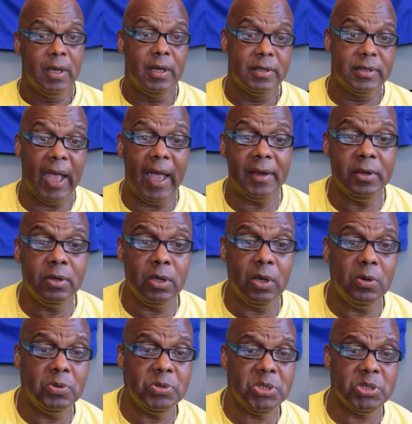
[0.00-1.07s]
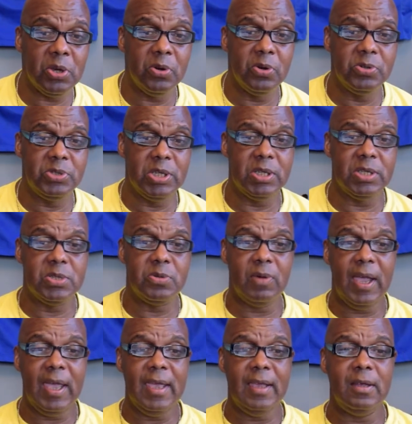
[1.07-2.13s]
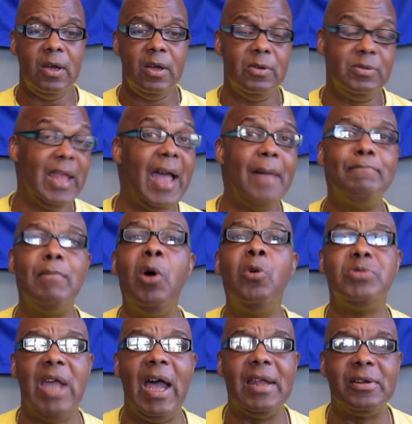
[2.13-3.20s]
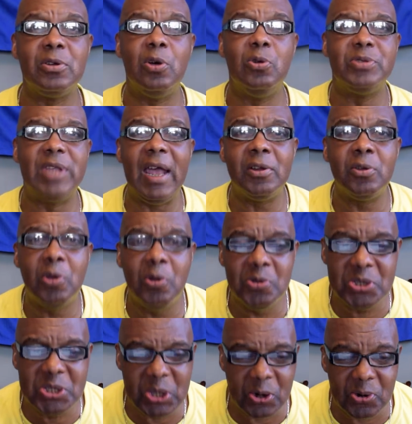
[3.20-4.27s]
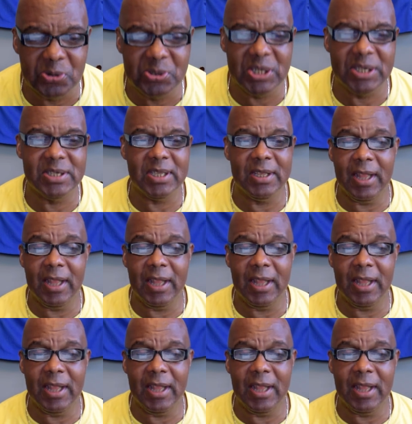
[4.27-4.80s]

Donald Go Surges, right? Oh, not Mo Donald Go, Donald Go Surges.